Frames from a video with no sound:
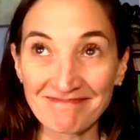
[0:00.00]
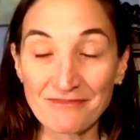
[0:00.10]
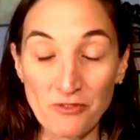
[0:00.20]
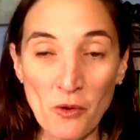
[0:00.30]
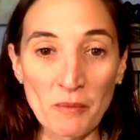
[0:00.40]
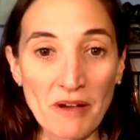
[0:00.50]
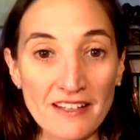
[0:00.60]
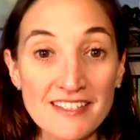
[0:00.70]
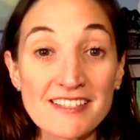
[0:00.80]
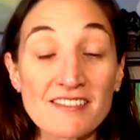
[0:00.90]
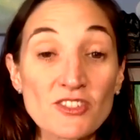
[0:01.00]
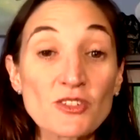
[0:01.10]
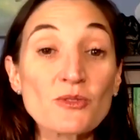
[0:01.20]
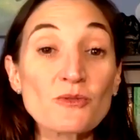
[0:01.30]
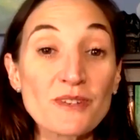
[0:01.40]
four months,
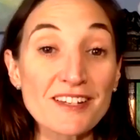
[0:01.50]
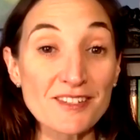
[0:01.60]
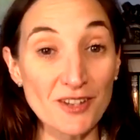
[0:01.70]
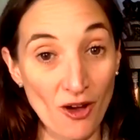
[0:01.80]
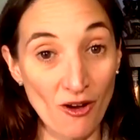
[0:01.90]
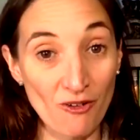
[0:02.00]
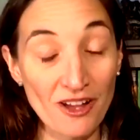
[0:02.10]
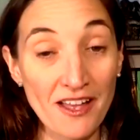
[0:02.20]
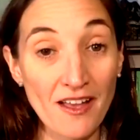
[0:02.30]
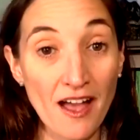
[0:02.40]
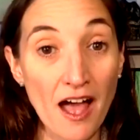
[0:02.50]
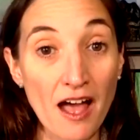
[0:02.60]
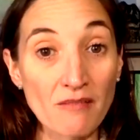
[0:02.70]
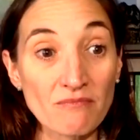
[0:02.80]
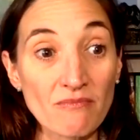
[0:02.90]
two weeks ago,
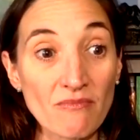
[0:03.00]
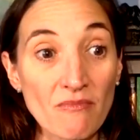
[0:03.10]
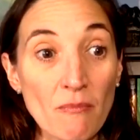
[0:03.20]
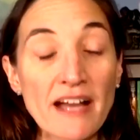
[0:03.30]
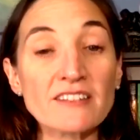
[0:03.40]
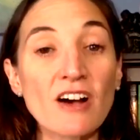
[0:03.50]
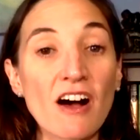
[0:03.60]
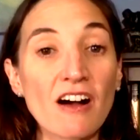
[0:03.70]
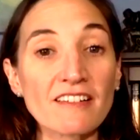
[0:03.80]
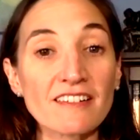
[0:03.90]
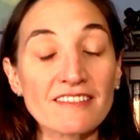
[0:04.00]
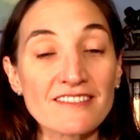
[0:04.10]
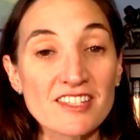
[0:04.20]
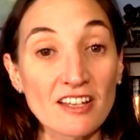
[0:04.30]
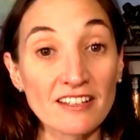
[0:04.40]
um, my dog
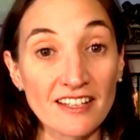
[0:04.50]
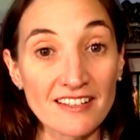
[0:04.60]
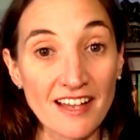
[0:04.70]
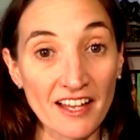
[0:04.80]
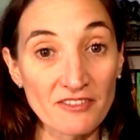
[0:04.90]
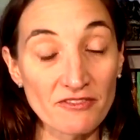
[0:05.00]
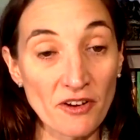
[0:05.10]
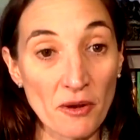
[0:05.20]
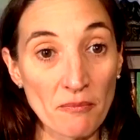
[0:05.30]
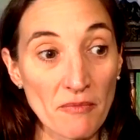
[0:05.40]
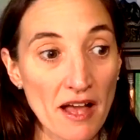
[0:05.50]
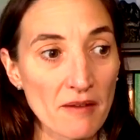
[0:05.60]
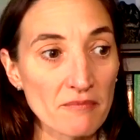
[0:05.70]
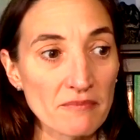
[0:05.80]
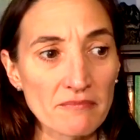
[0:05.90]
suddenly died from
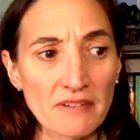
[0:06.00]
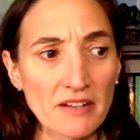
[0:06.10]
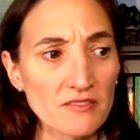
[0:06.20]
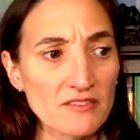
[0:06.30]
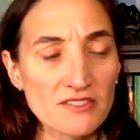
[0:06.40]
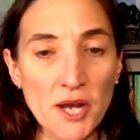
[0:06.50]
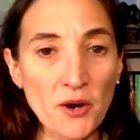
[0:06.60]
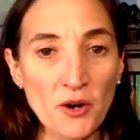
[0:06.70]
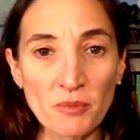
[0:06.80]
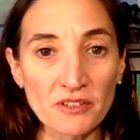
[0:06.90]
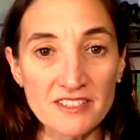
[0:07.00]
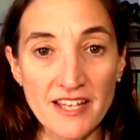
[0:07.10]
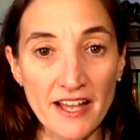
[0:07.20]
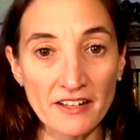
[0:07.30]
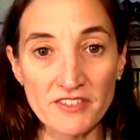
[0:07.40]
um, a terrible
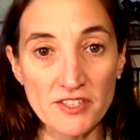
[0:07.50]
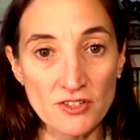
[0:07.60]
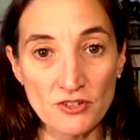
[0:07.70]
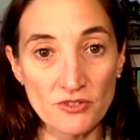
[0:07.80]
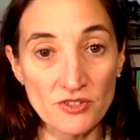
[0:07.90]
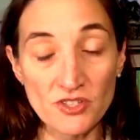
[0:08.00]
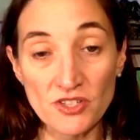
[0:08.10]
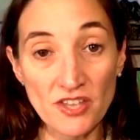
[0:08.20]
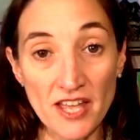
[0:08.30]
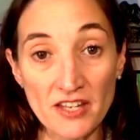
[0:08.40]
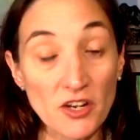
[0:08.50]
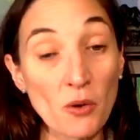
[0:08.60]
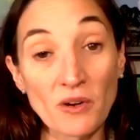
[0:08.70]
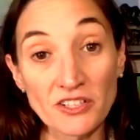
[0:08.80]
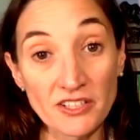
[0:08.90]
attack of seizures that no
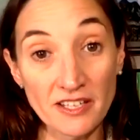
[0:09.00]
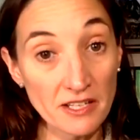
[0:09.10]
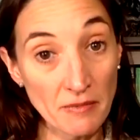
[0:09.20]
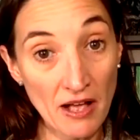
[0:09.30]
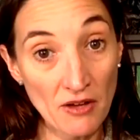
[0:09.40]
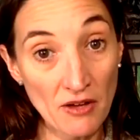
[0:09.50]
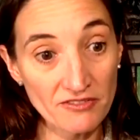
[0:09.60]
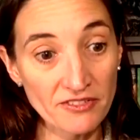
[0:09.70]
one could get him out of.